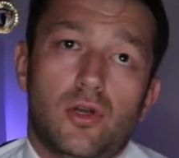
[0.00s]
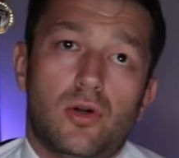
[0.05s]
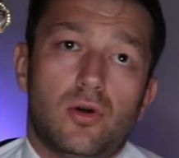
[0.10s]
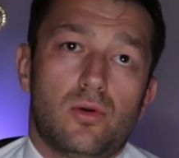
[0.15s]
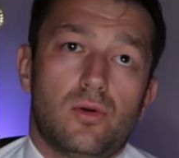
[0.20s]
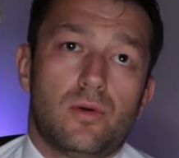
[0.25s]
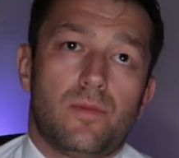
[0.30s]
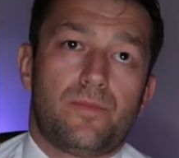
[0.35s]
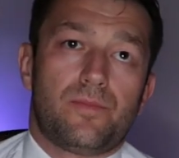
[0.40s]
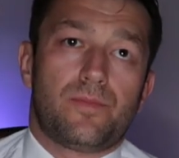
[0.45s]

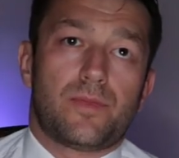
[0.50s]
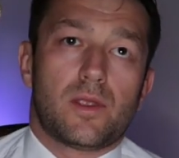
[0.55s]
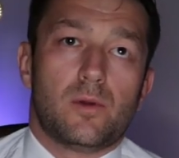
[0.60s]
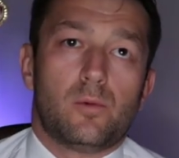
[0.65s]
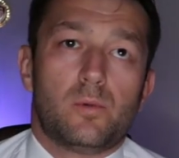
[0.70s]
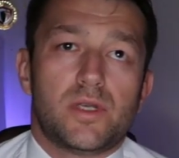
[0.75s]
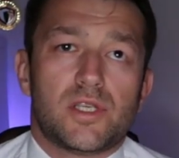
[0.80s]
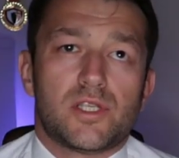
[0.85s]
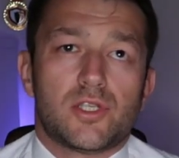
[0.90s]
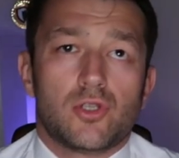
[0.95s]
So
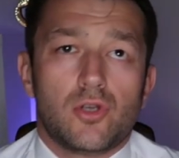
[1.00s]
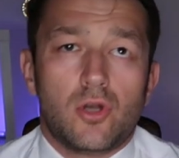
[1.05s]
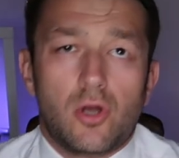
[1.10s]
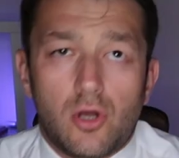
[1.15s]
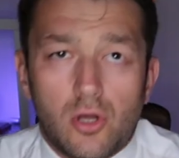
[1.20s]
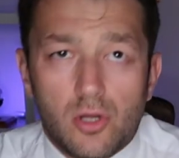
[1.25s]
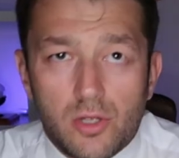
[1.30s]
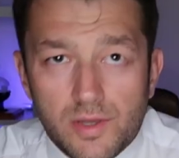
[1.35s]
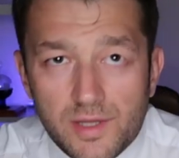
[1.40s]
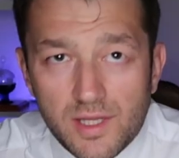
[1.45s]
we
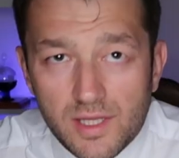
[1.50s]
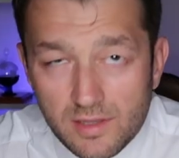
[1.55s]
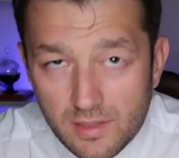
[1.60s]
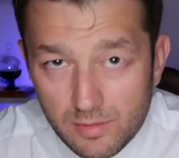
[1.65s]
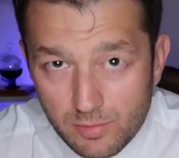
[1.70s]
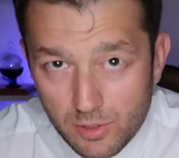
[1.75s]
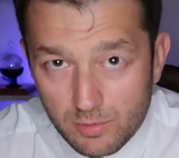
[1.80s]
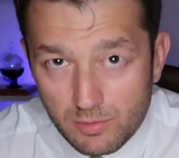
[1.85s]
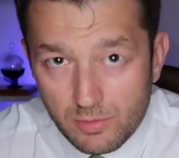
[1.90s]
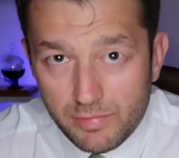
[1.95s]
saw
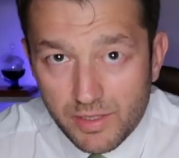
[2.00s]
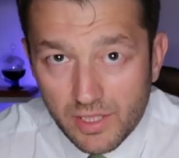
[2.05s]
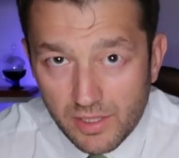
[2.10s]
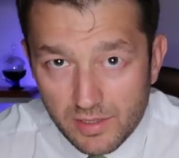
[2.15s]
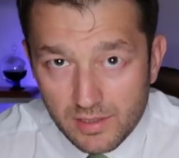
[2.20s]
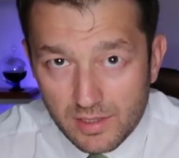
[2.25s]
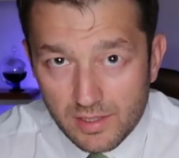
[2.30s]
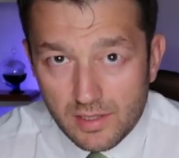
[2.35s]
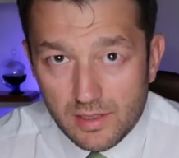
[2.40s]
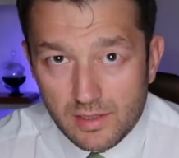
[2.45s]
that the
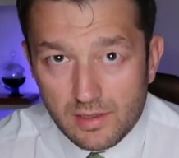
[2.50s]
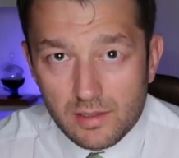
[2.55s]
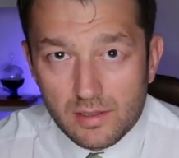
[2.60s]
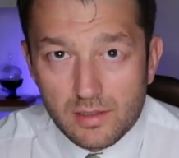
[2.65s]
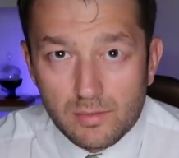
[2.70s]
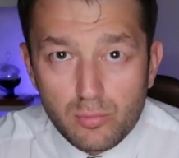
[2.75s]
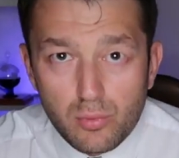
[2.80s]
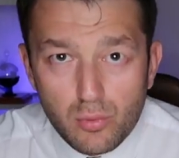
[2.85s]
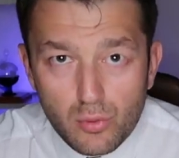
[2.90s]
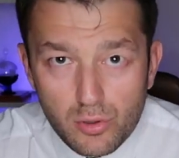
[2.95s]
probability
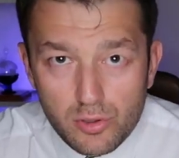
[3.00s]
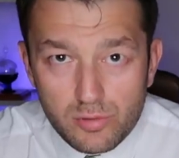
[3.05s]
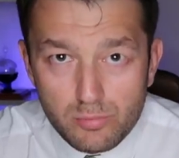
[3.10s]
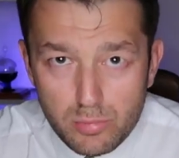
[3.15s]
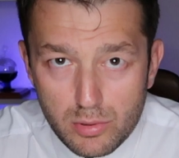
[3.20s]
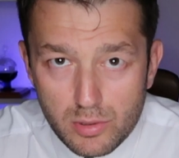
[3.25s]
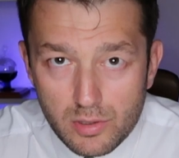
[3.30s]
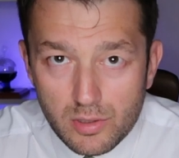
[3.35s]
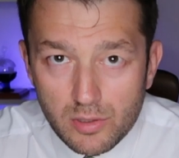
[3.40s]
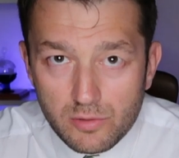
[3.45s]
the
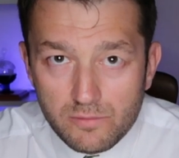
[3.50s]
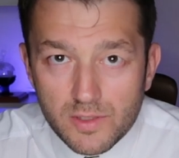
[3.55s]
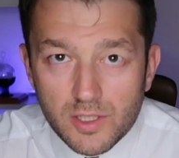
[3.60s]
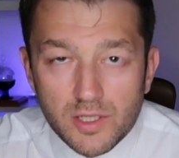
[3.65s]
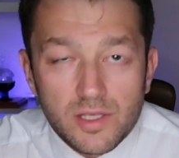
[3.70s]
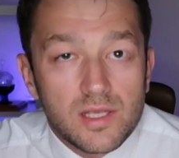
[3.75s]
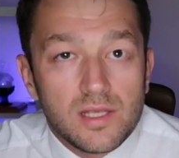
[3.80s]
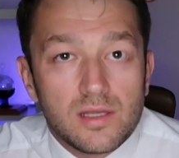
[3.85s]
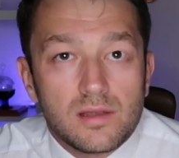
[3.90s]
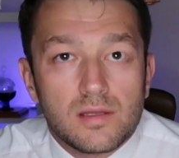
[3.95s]
poor
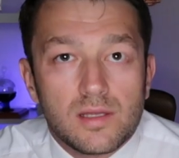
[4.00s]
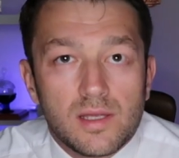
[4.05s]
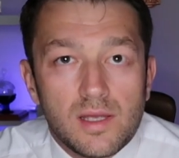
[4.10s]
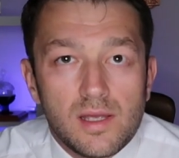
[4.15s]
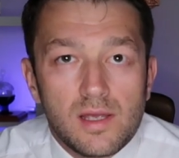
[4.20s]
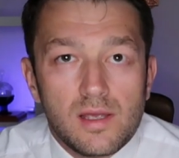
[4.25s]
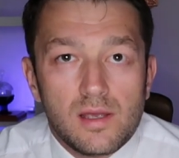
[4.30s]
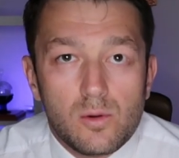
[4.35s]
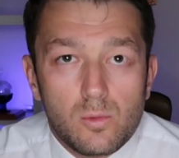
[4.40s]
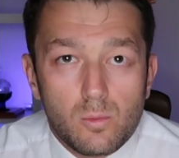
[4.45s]
bird will
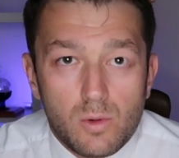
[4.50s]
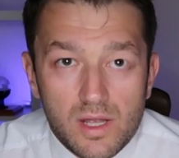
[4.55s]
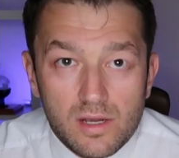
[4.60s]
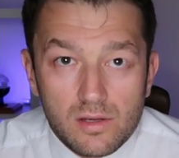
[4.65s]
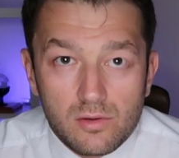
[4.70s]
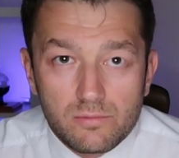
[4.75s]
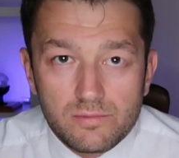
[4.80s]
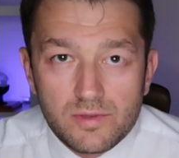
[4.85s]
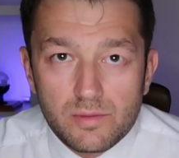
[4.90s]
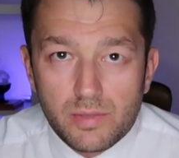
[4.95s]
hit
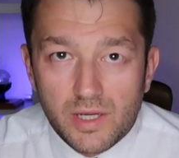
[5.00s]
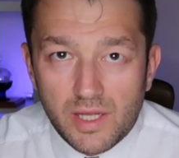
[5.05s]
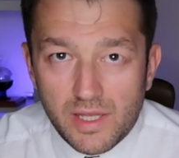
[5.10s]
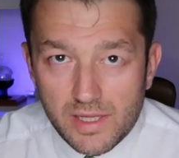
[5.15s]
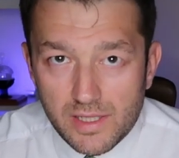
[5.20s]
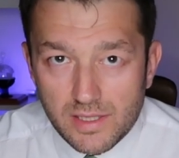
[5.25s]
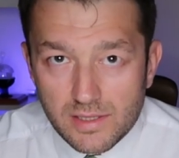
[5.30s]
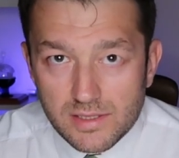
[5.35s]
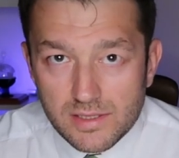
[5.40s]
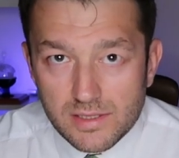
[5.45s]
one of the
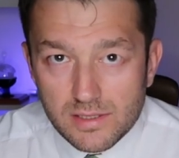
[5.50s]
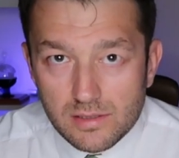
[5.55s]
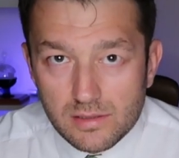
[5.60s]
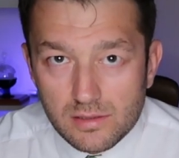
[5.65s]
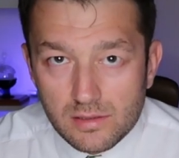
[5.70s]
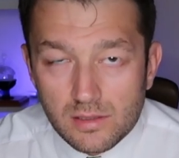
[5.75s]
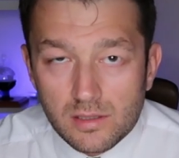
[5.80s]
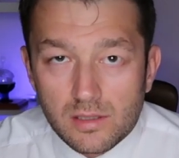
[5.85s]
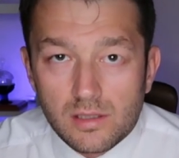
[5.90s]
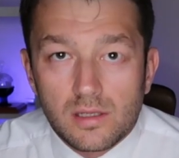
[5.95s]

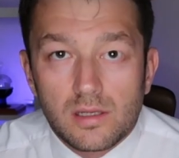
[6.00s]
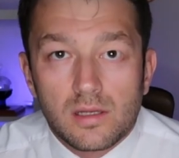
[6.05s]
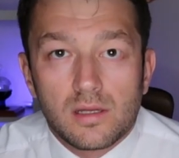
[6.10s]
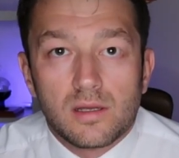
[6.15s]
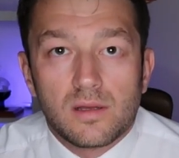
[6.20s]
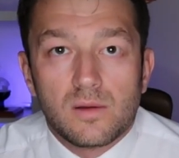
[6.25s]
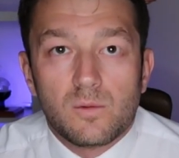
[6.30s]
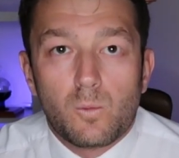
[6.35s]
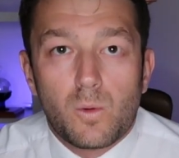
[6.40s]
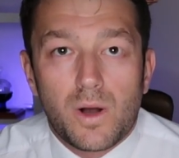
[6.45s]
blades
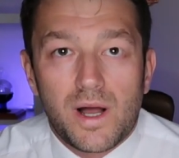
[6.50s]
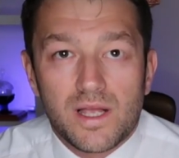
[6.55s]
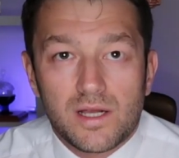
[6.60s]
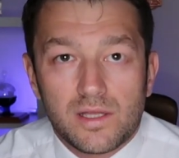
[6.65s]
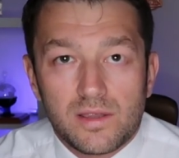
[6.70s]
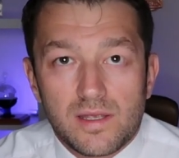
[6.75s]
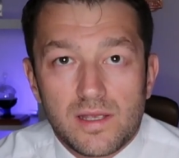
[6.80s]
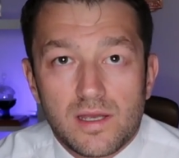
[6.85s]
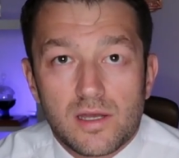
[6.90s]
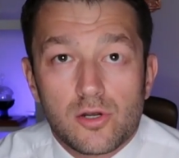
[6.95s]

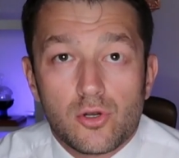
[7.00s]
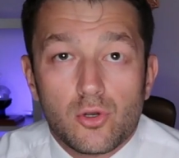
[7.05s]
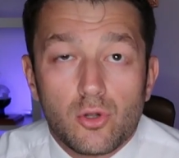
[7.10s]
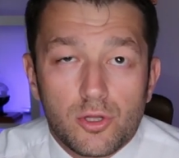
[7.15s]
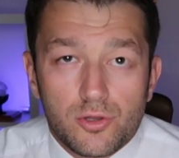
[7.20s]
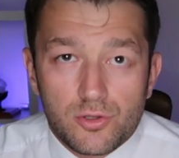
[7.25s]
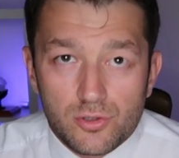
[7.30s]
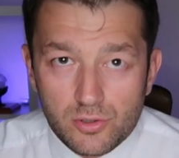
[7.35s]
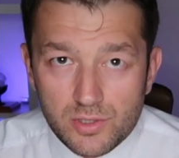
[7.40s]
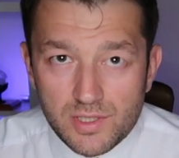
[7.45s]
while they
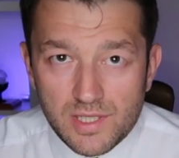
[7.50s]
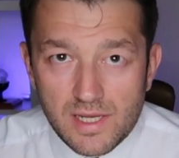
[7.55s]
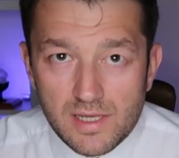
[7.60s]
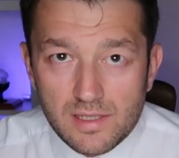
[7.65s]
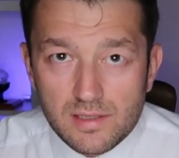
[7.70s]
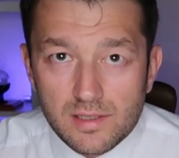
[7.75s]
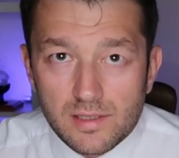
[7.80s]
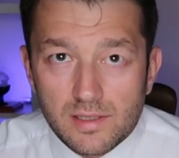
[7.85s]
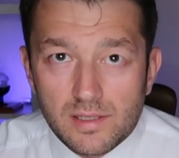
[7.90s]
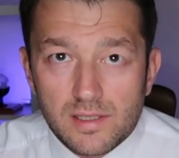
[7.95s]
are not
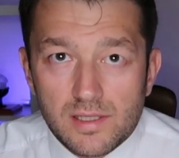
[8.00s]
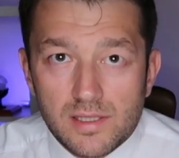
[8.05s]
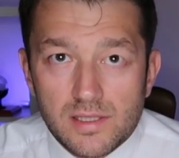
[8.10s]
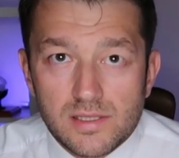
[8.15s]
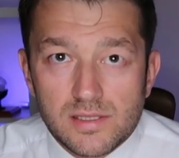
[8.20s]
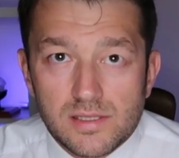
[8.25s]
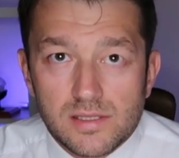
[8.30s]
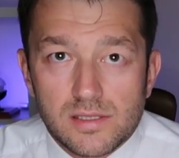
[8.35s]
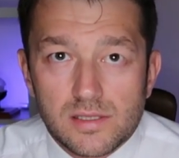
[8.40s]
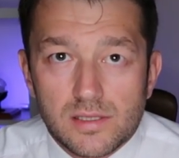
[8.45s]

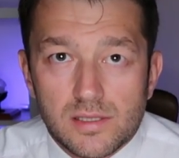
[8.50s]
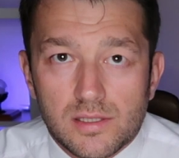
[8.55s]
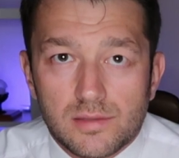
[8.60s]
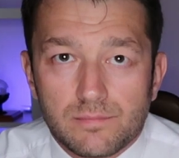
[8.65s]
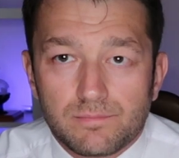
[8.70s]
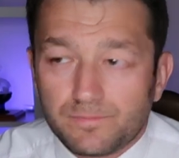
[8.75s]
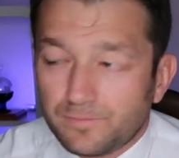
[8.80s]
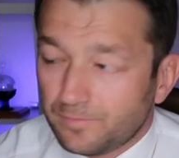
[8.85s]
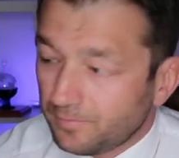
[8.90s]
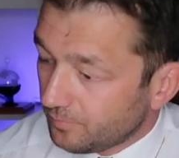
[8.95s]
rotating is
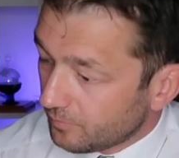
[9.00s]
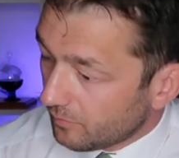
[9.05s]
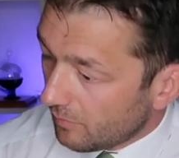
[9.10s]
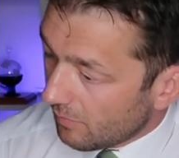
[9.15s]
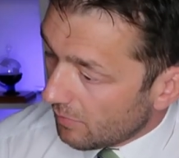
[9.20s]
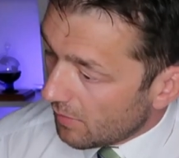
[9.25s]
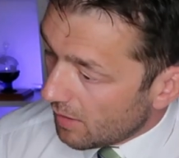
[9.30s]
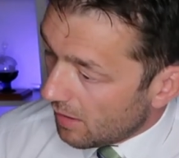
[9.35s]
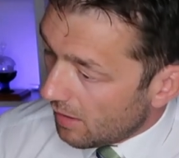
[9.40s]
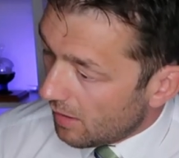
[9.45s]

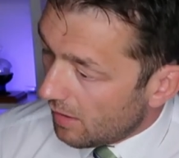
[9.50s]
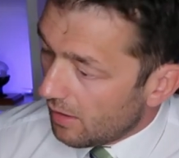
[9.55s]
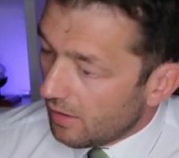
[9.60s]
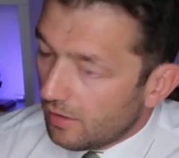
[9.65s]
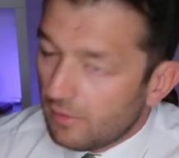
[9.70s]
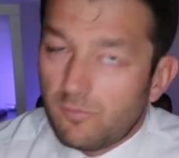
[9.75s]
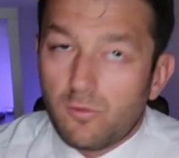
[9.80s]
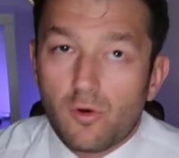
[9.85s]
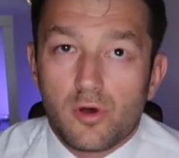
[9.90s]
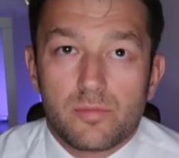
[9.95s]

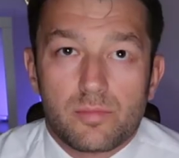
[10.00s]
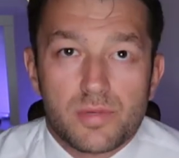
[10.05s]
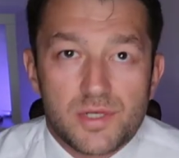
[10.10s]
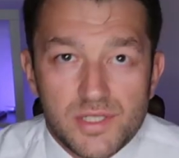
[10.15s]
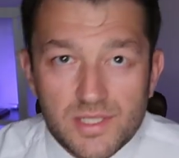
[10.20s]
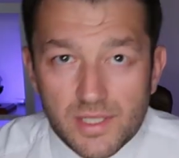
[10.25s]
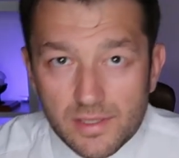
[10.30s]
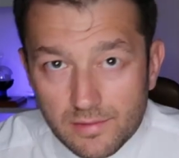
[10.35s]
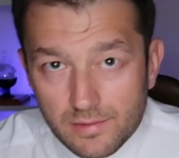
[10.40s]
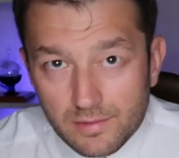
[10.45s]

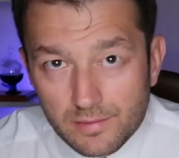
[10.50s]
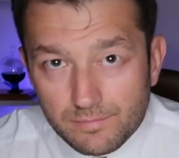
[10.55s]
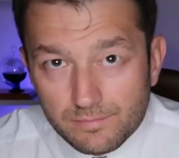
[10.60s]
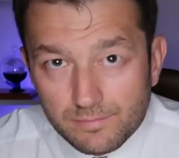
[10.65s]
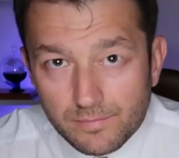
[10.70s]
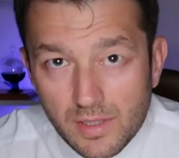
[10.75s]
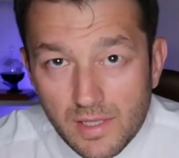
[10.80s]
4%.